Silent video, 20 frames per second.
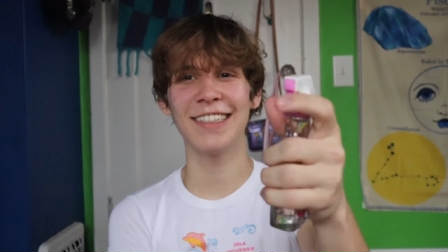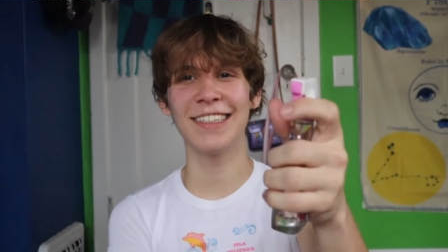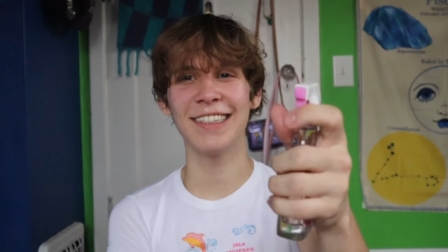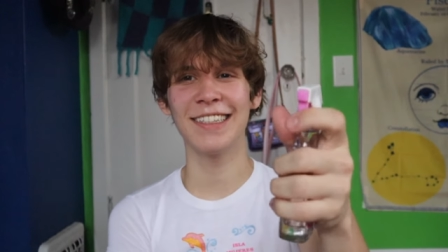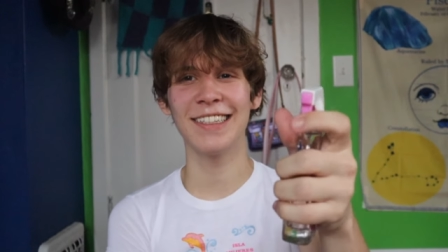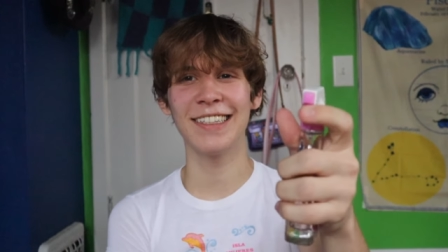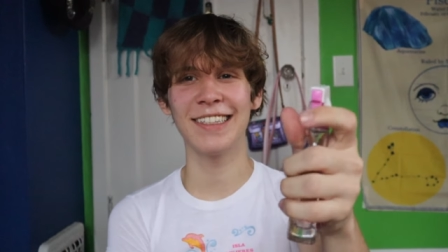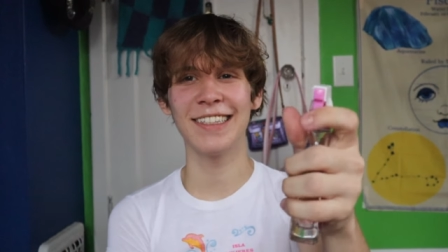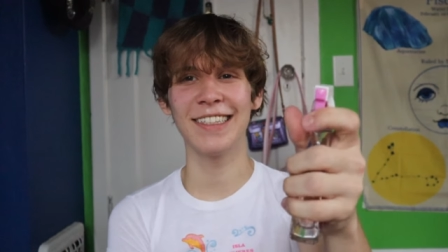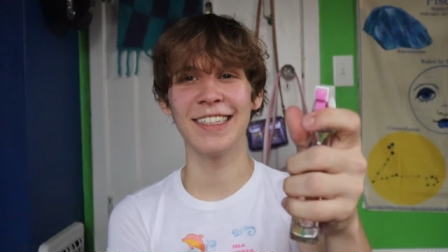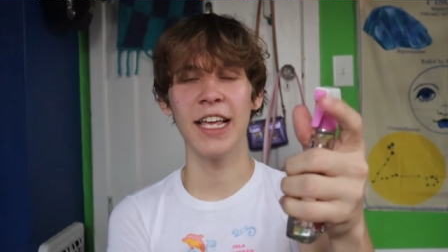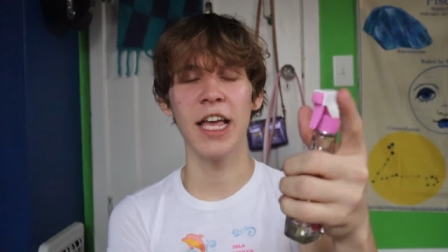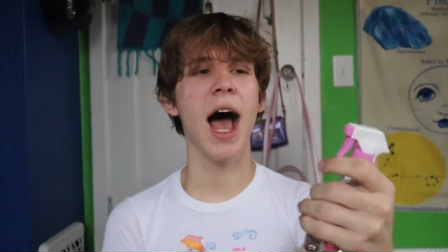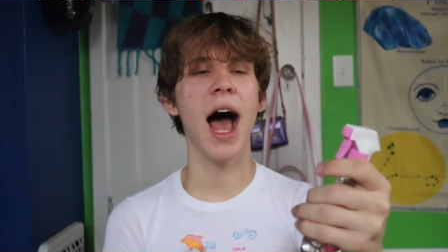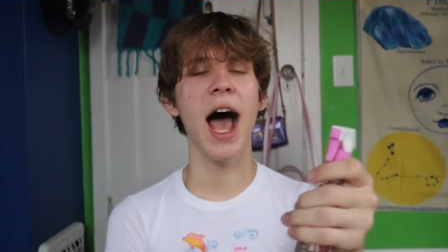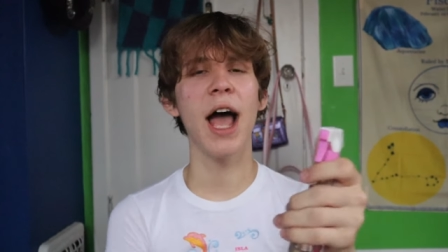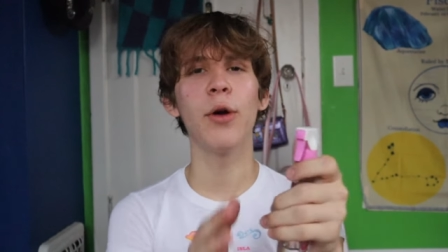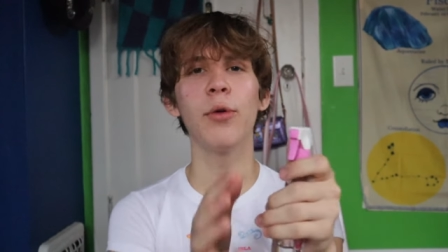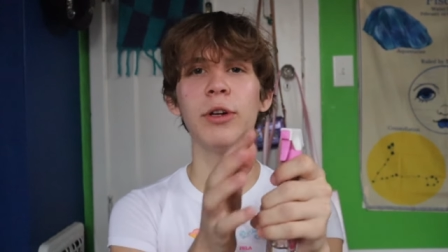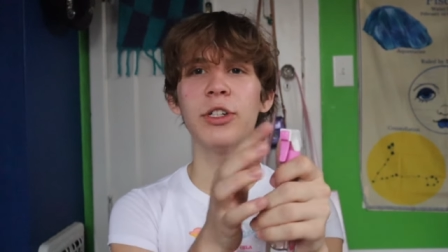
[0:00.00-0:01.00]
Mm -mm.
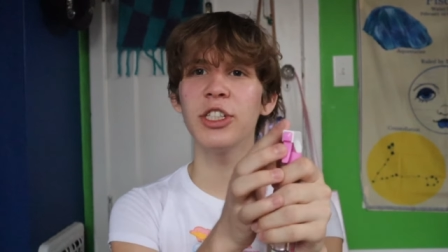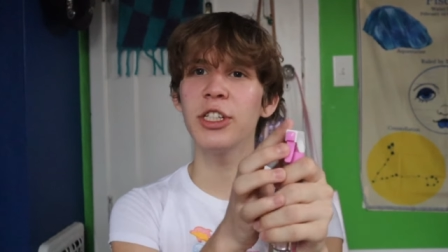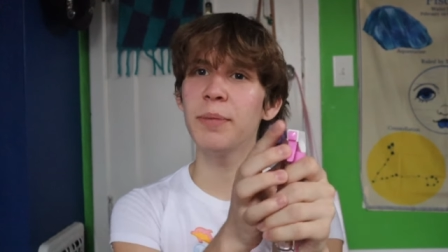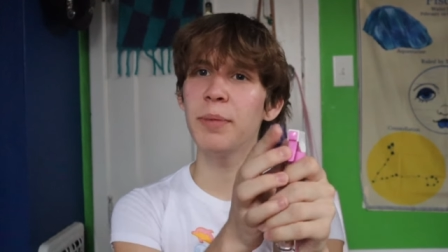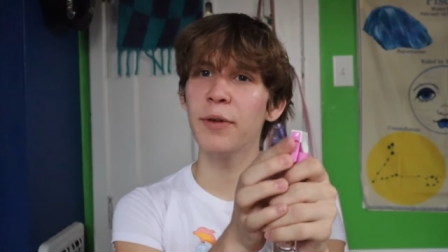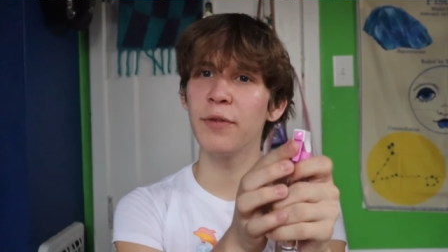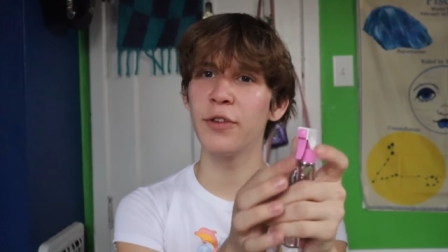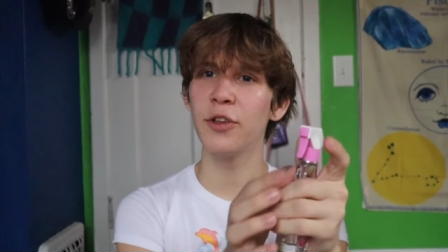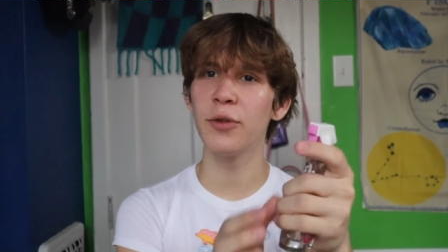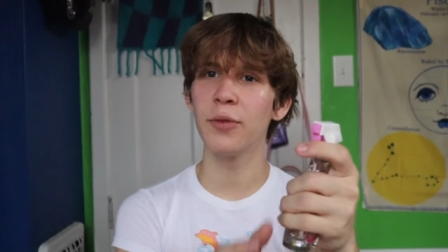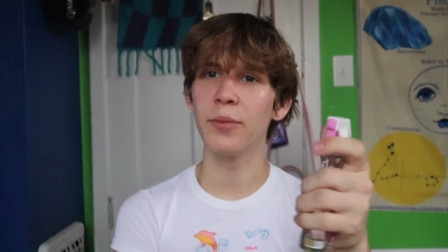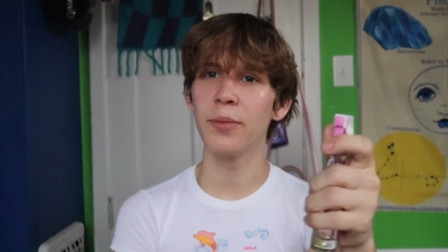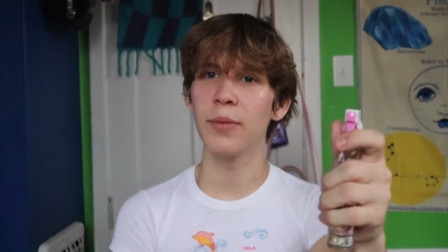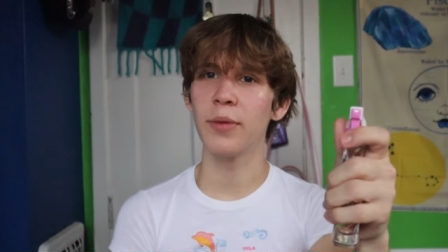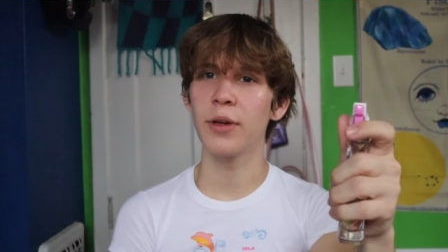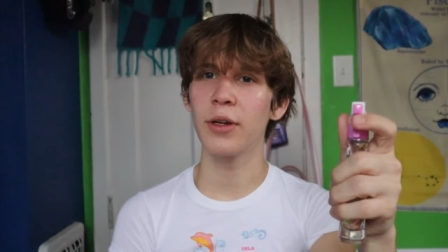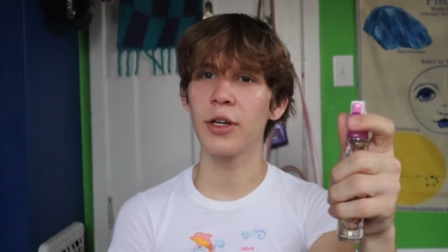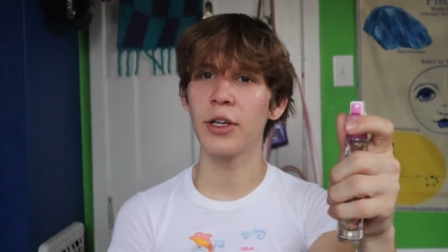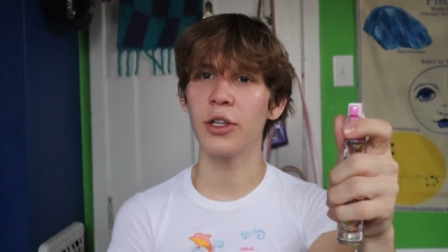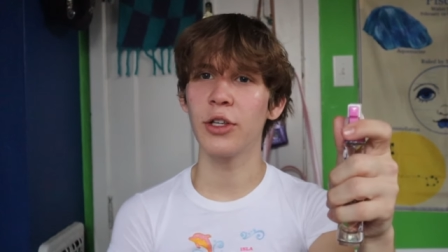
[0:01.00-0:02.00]
I wish the
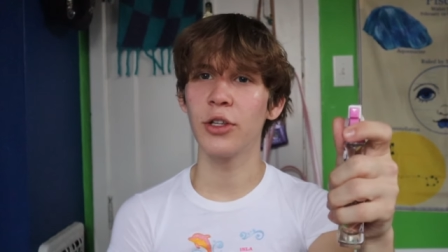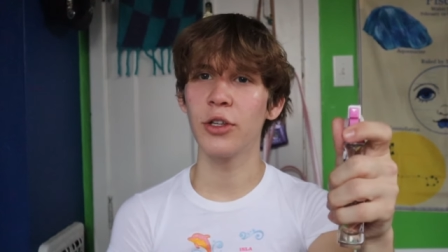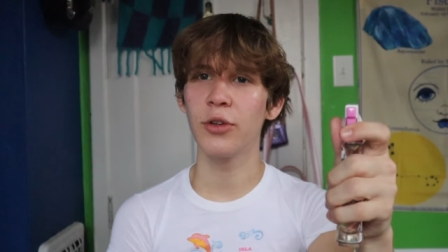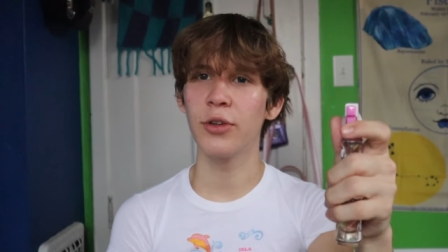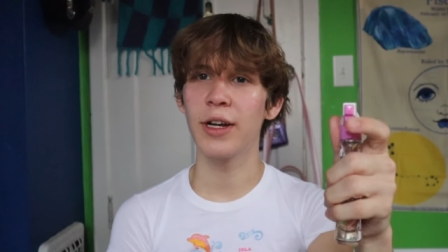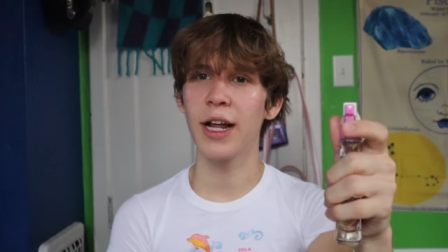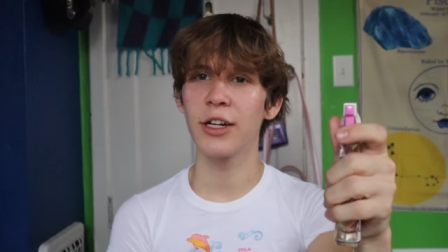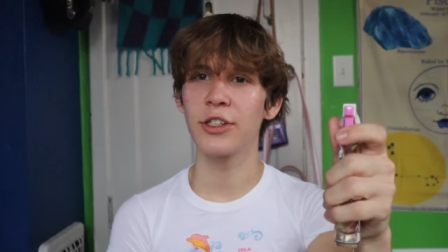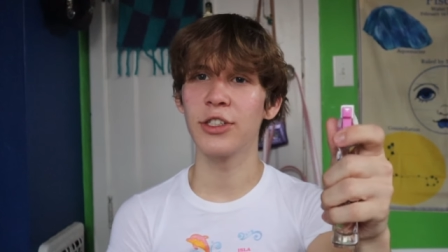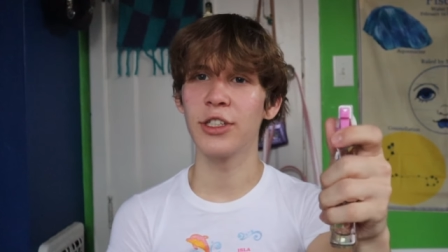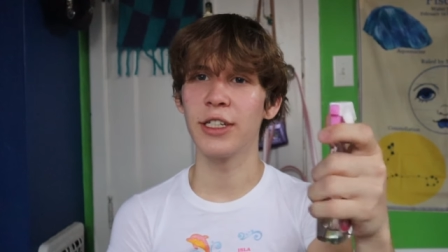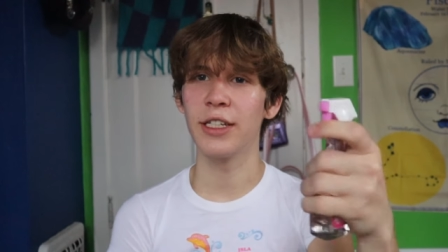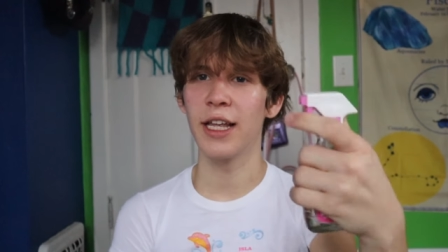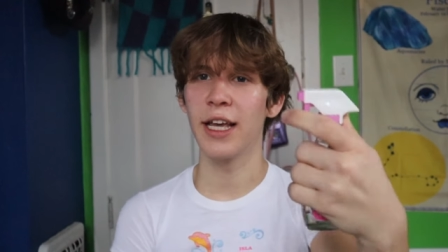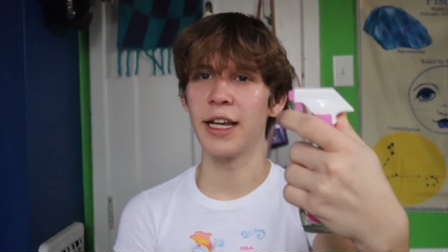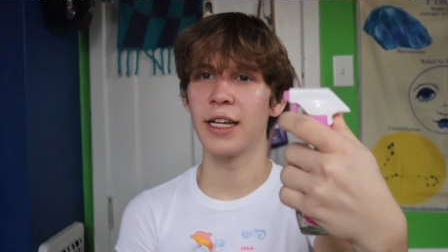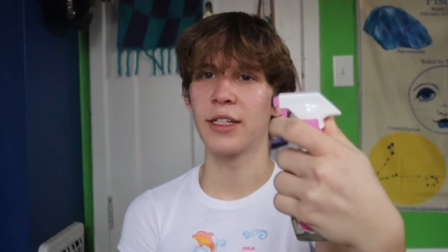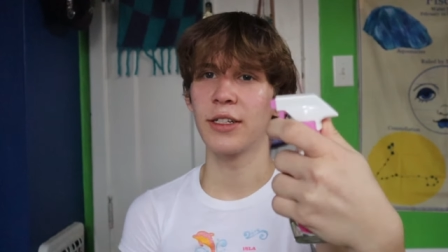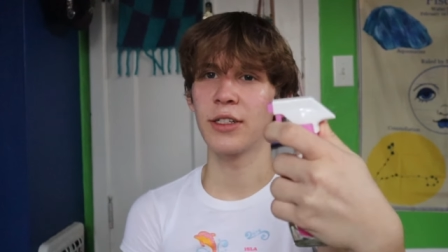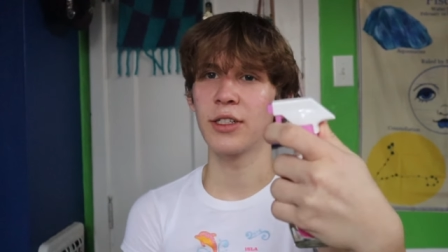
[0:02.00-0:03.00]
perfume, you could actually,
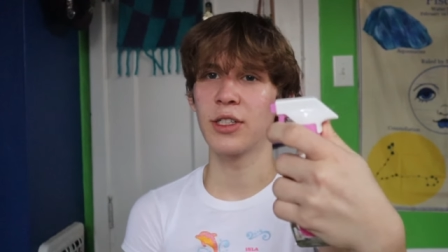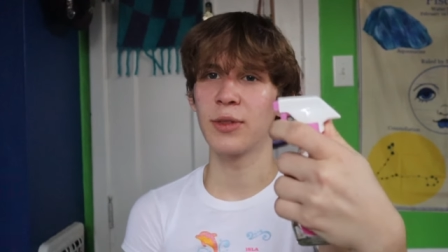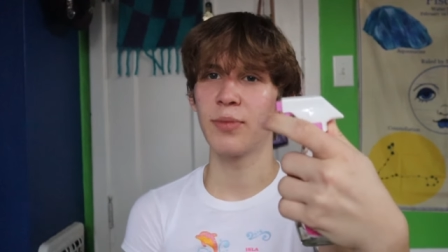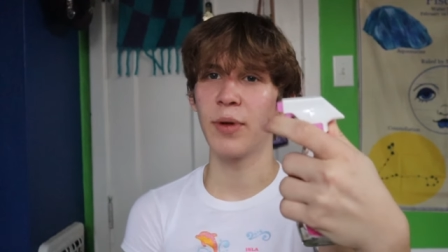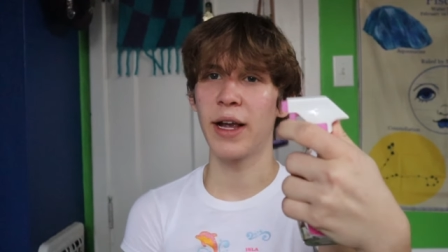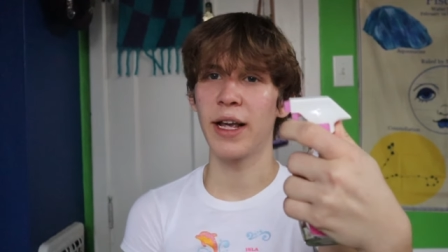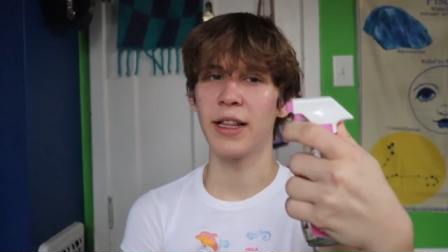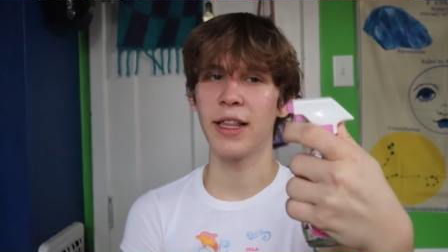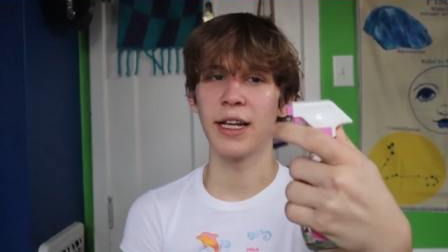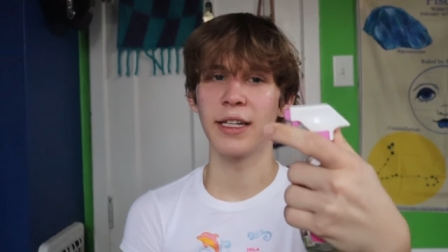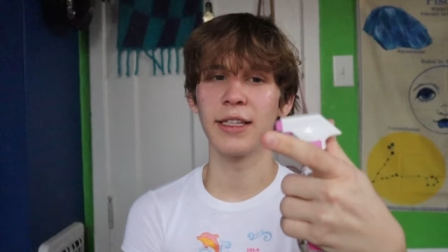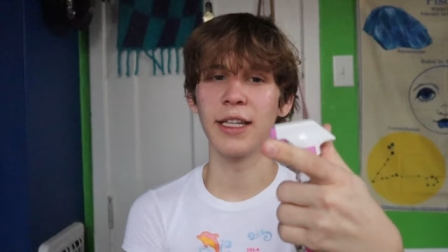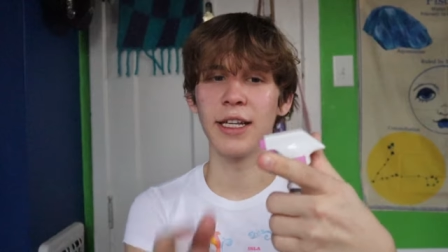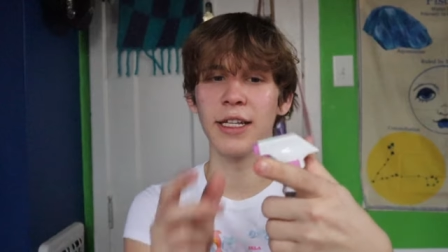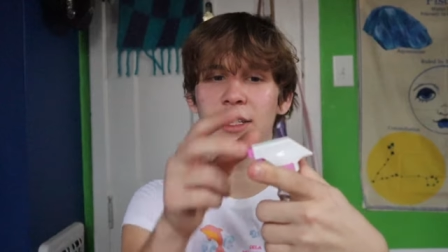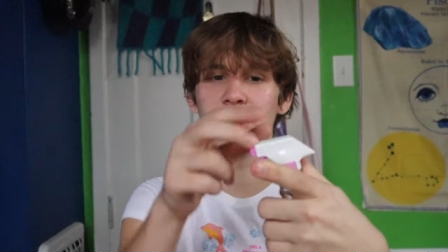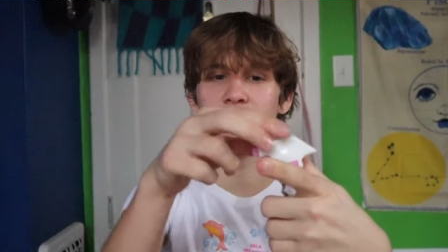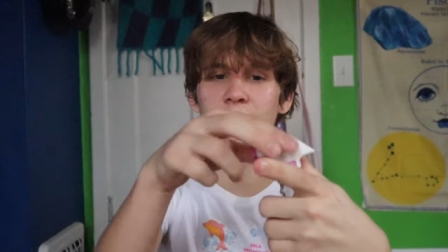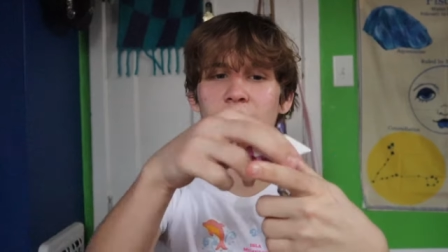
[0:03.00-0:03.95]
like, spray it like this.